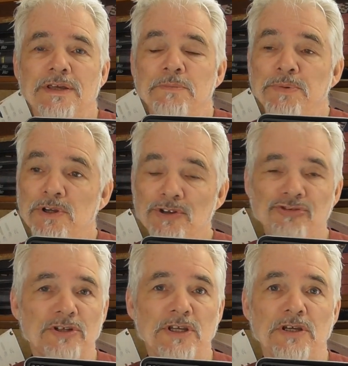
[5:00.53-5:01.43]

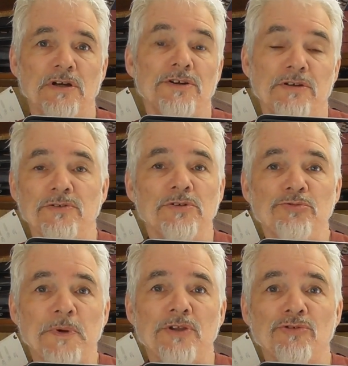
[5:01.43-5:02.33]
Personally, I don't use
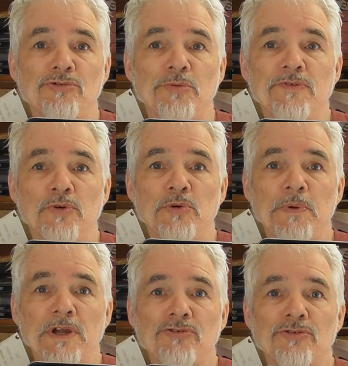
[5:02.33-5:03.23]
pencils with oil
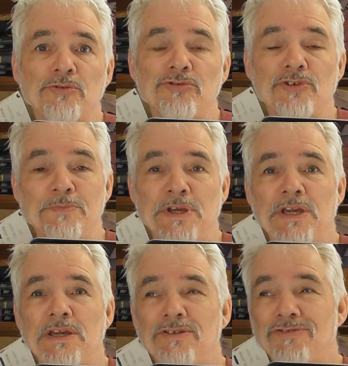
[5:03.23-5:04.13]
pastels. To
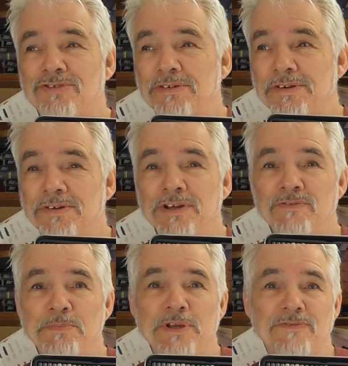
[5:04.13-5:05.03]
me, it's kind of
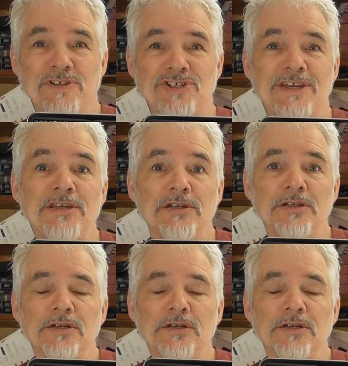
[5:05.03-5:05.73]
a bit of a cheat.